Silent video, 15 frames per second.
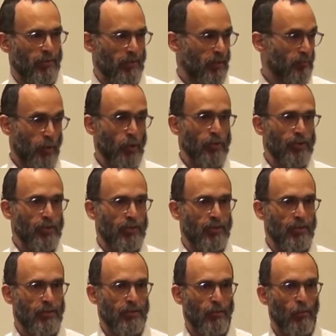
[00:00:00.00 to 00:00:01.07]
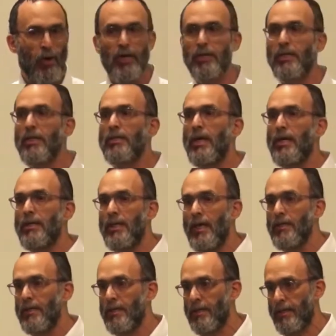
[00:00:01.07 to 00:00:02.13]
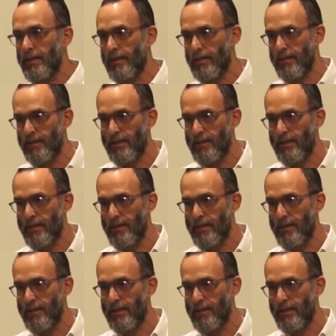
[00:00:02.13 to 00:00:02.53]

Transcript: the person? What is his identity?